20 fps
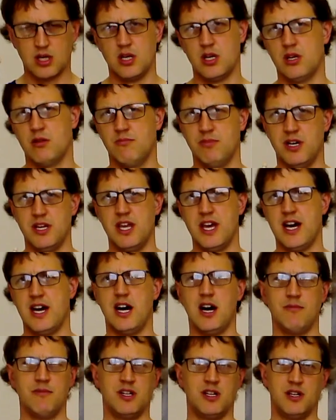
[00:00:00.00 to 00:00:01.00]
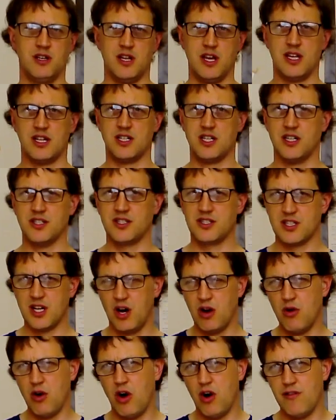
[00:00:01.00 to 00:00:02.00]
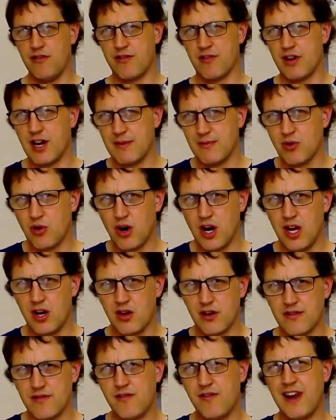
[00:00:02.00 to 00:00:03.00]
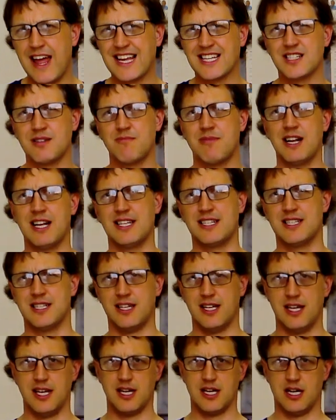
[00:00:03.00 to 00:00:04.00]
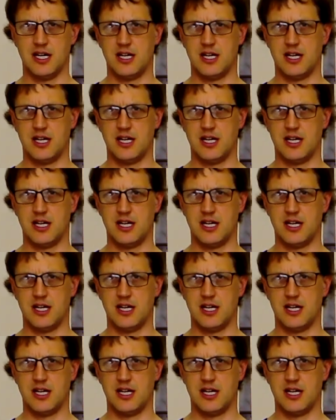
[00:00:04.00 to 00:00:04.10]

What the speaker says: But yeah, I mean, it does offer up quite a lot of flexibility